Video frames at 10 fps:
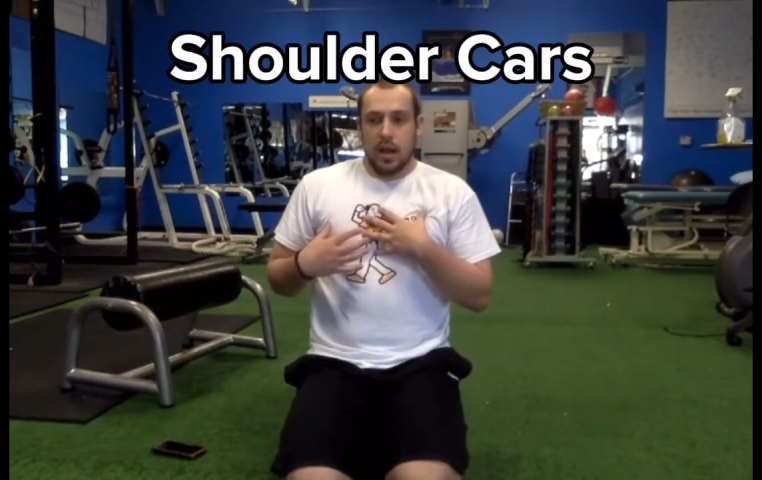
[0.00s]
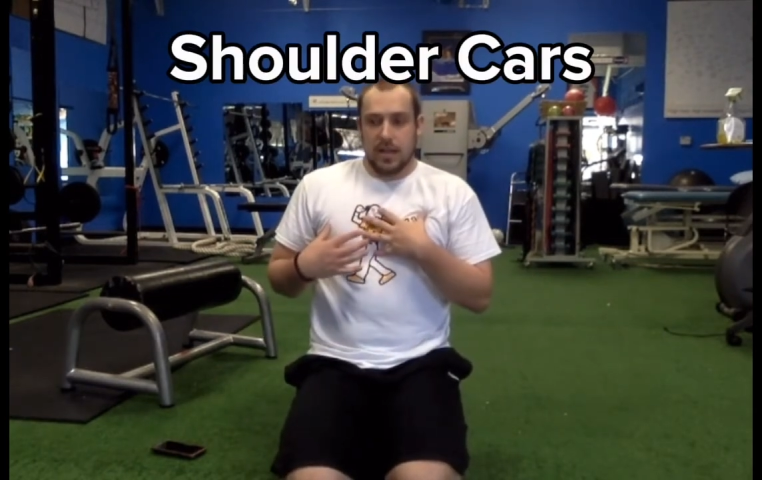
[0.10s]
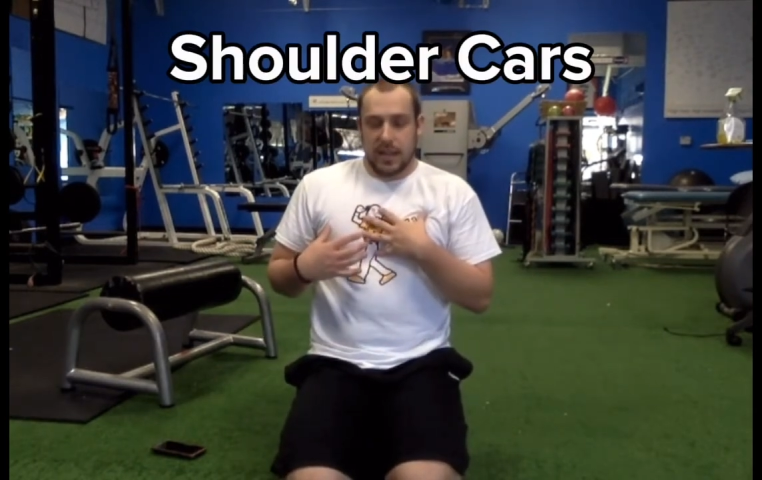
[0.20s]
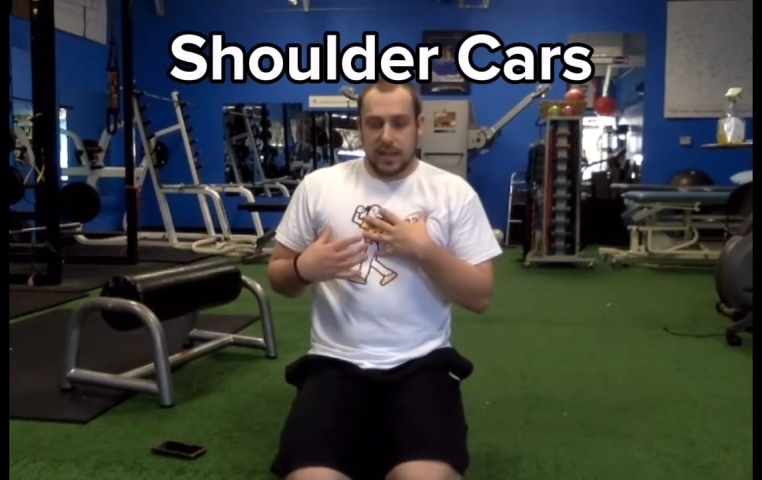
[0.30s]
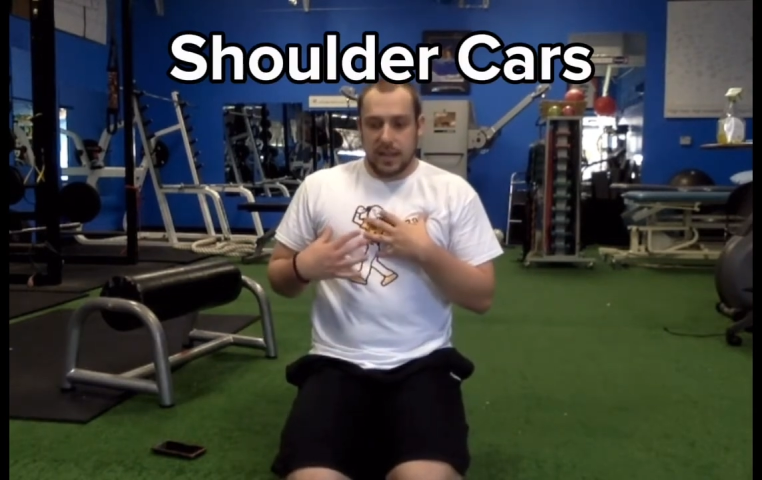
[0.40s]

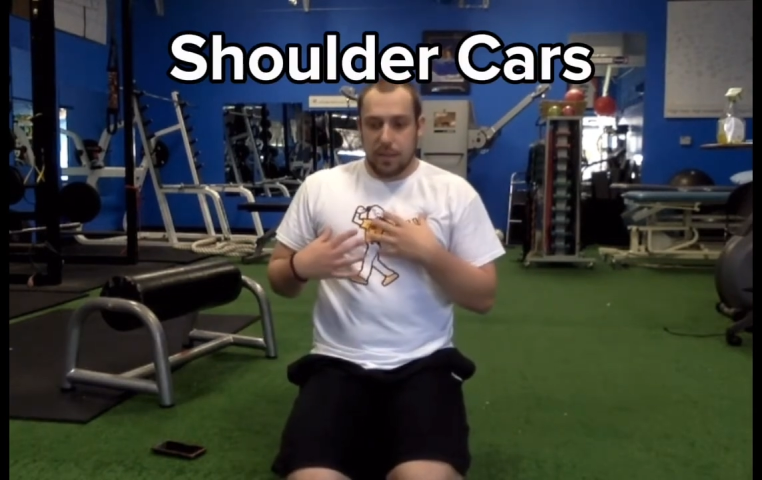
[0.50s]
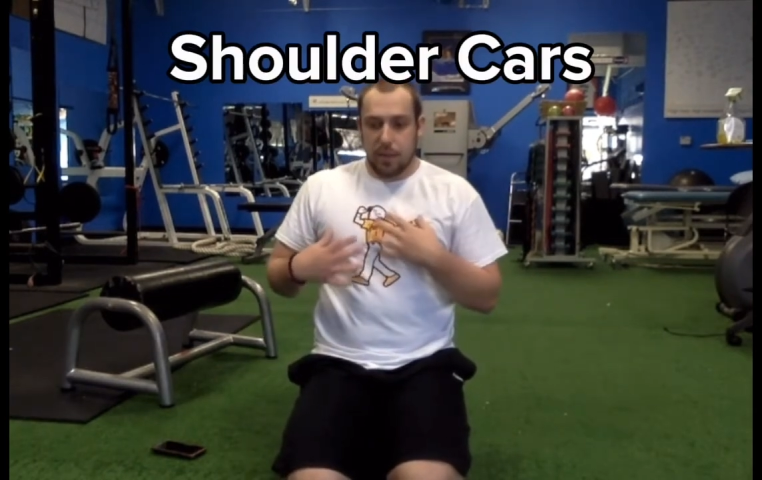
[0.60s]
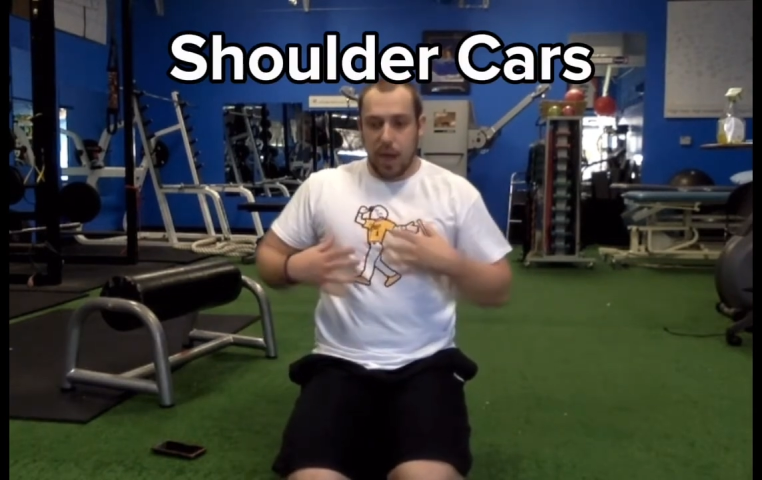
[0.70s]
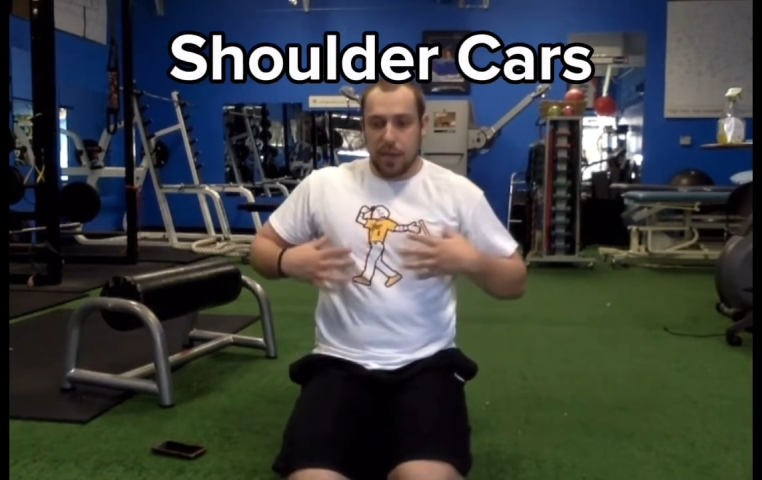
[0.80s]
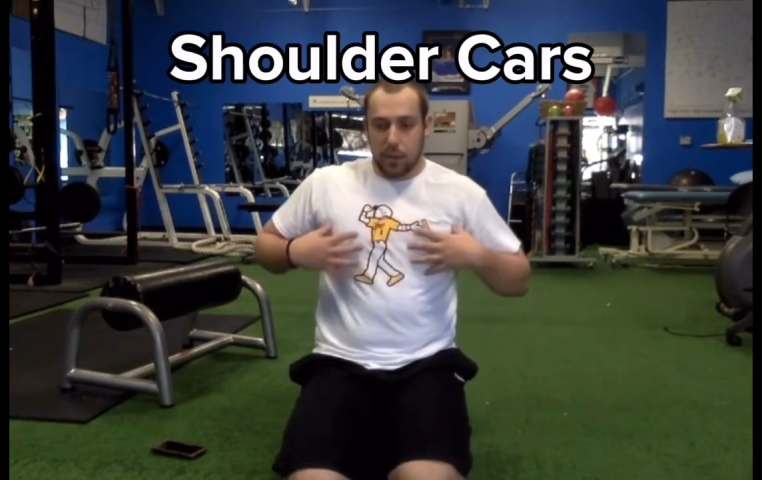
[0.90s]
take a deep
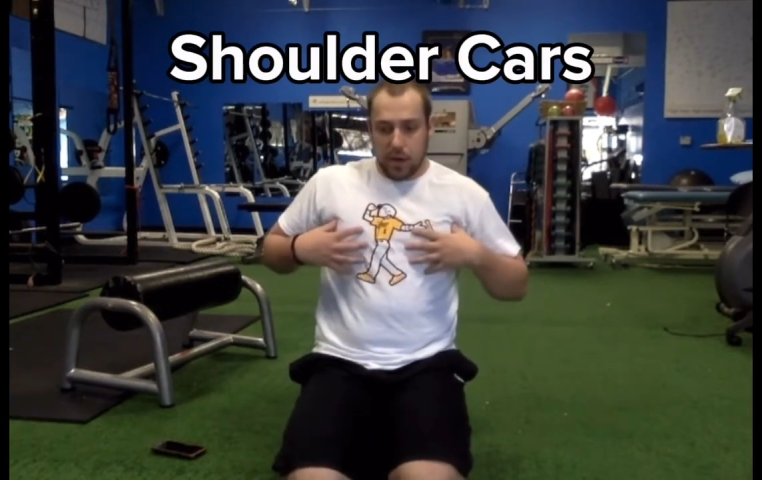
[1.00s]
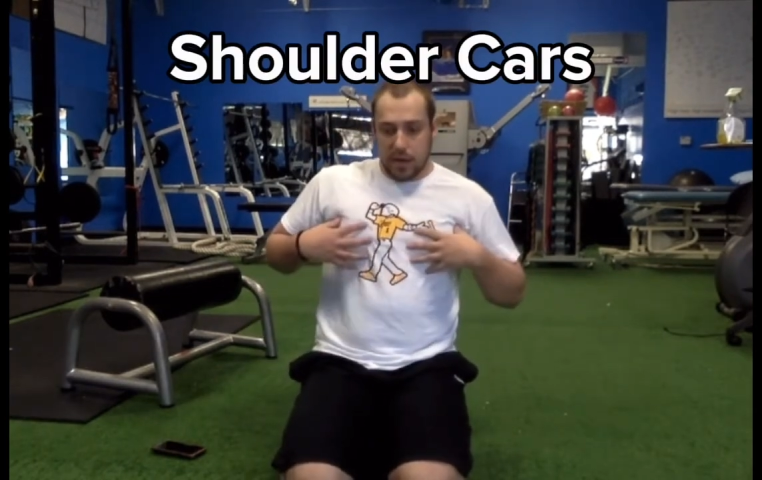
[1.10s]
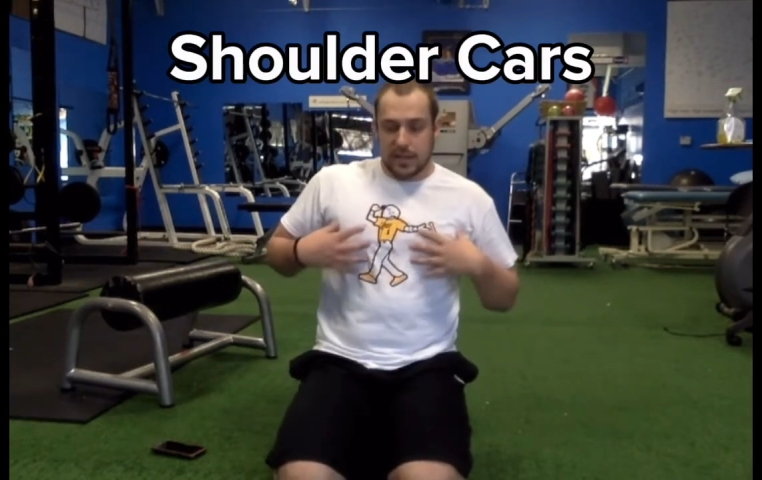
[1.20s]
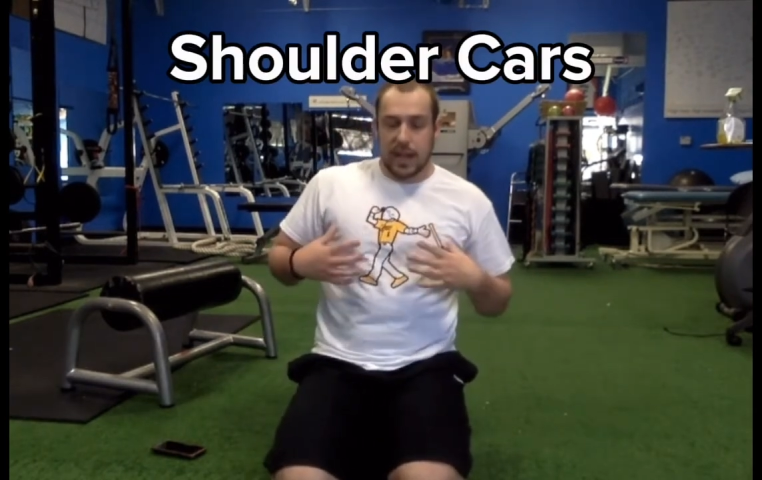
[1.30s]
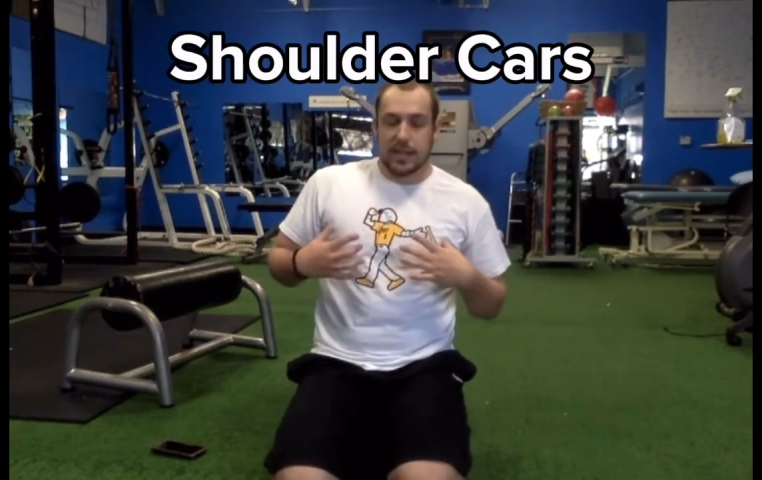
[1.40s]
breath, and we're
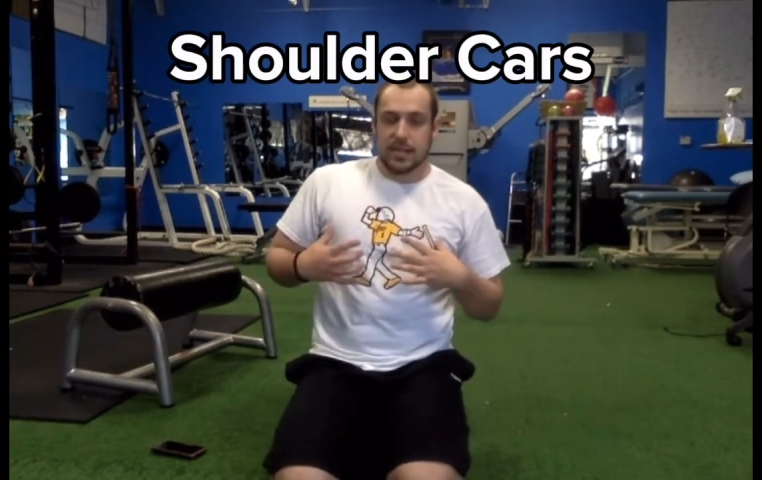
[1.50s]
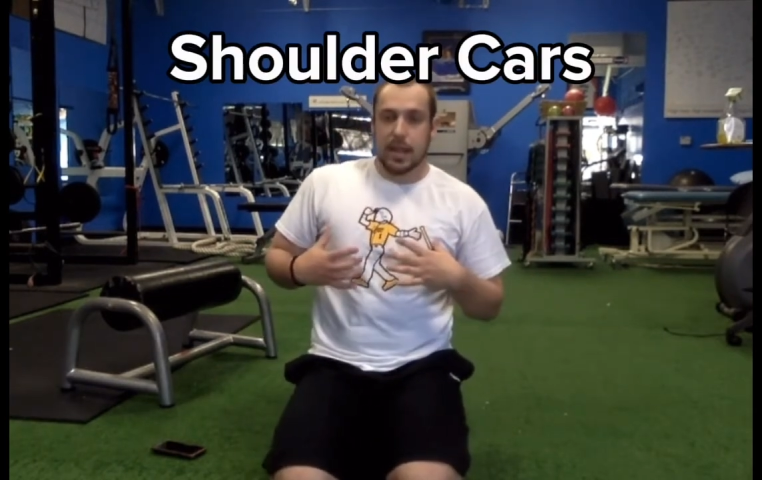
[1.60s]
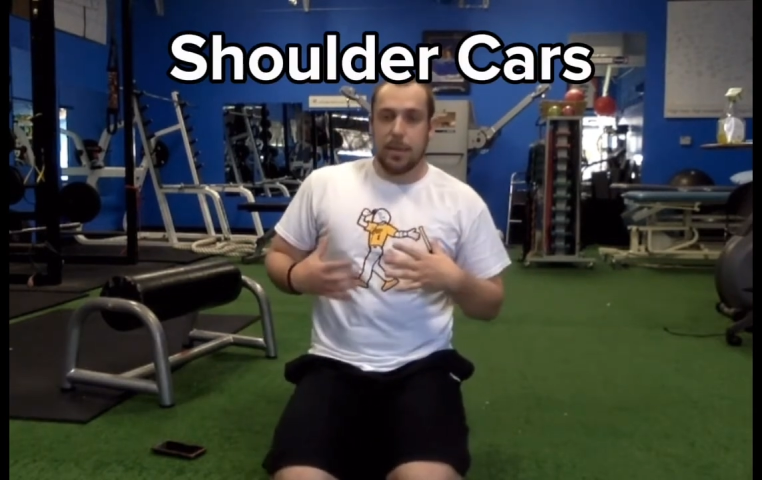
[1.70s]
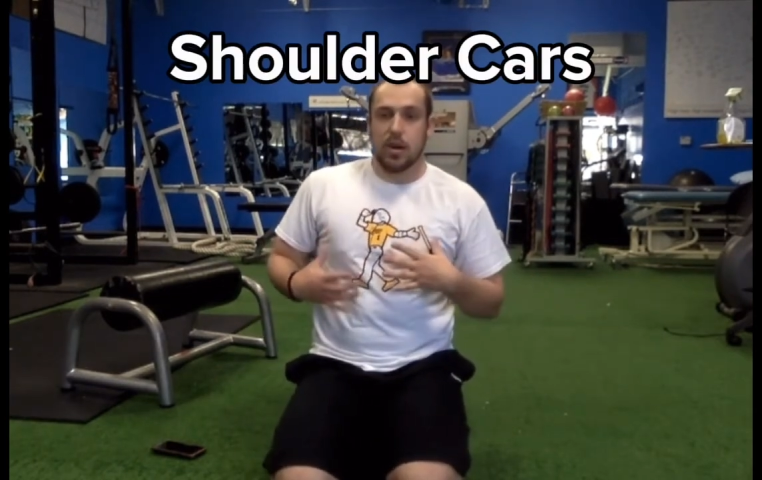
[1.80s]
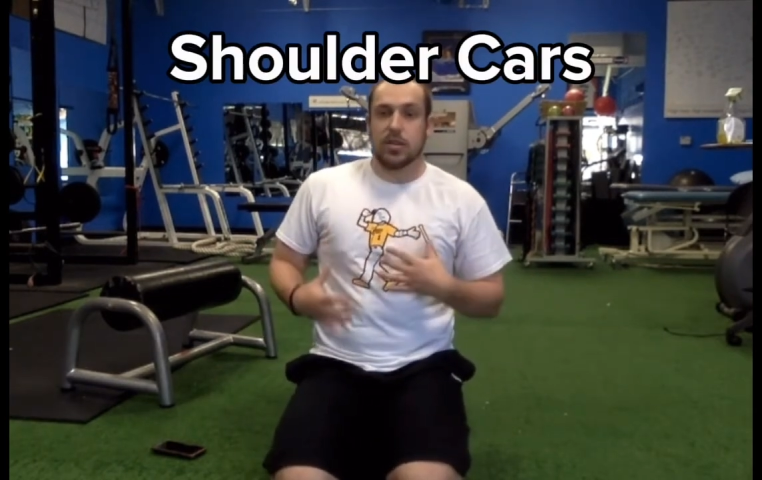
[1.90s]
going to tense
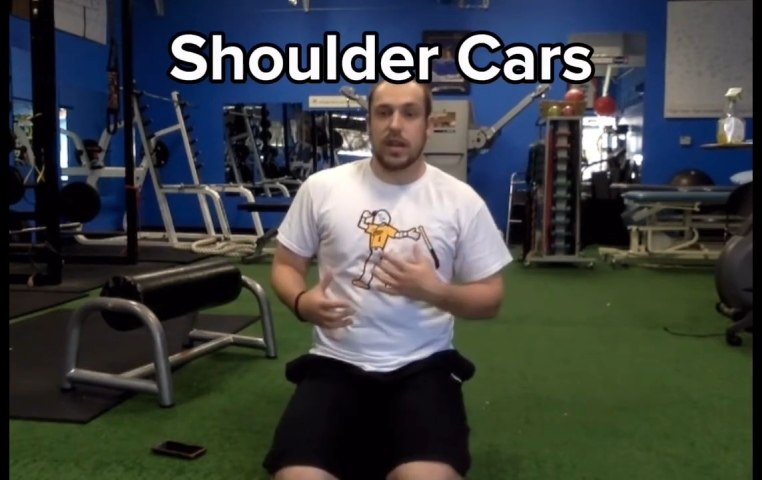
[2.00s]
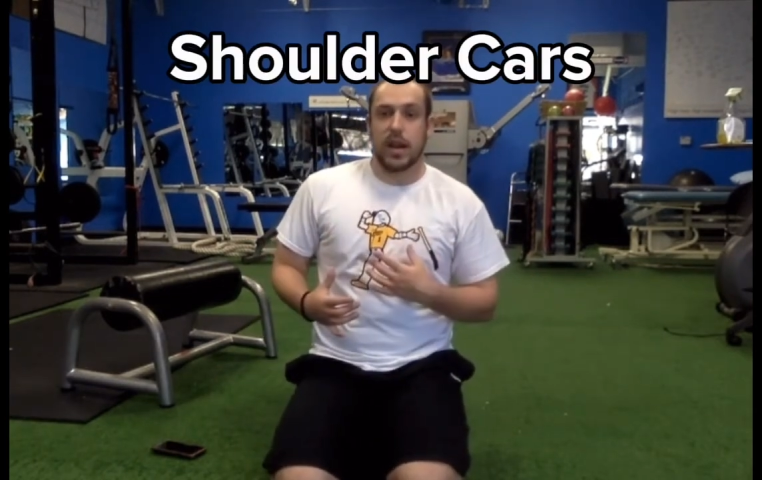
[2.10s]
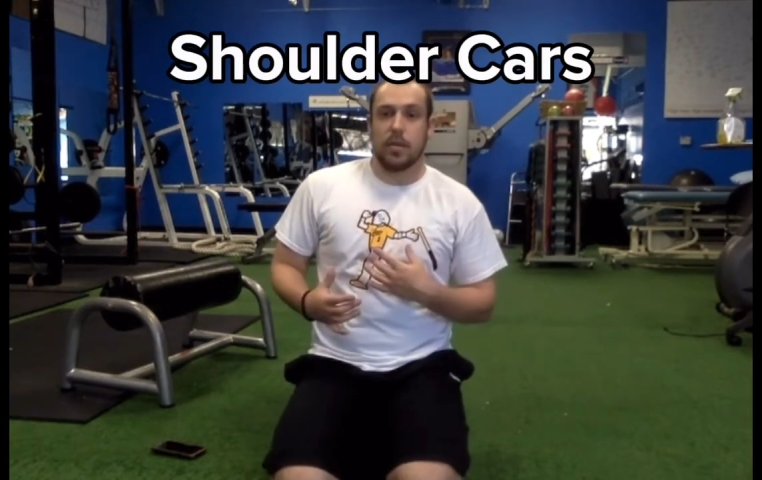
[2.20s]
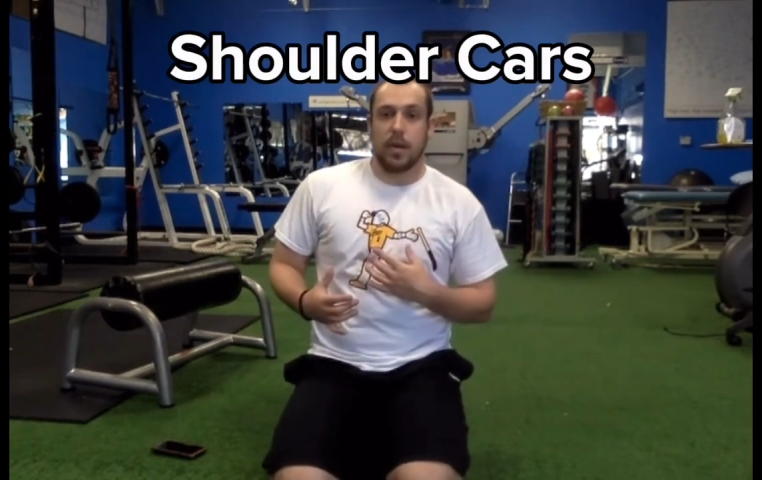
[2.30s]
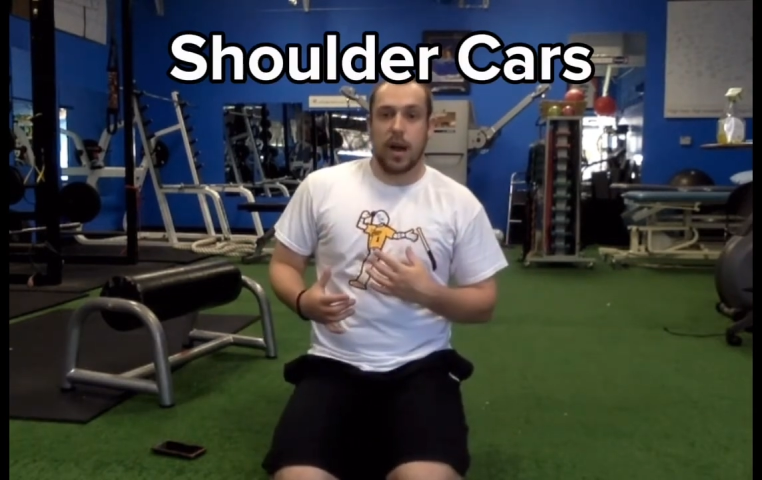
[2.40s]
up our
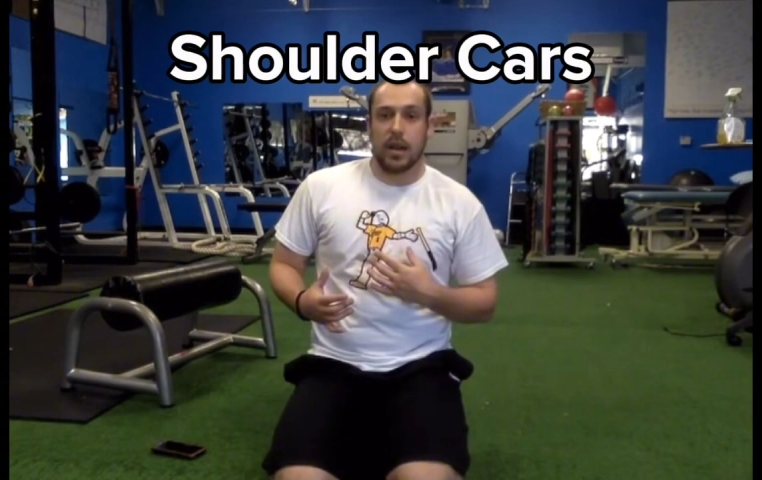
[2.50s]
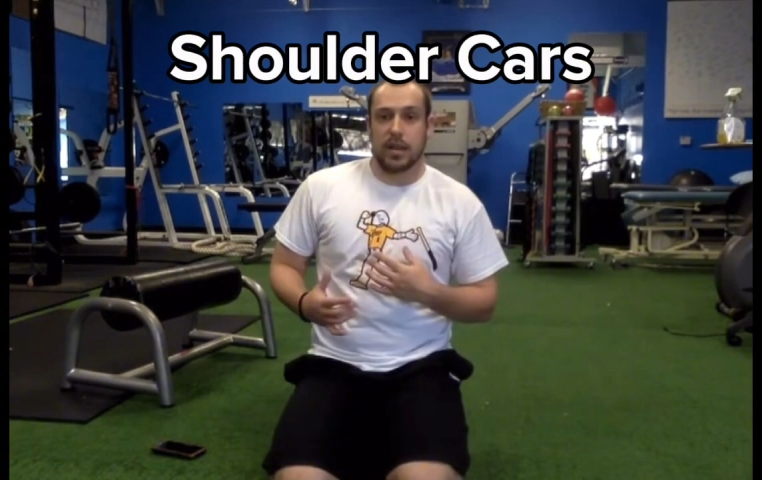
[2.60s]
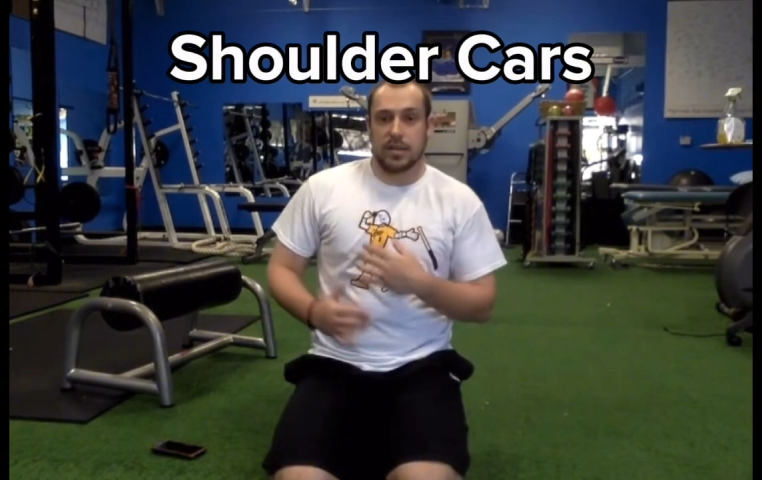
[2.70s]
entire body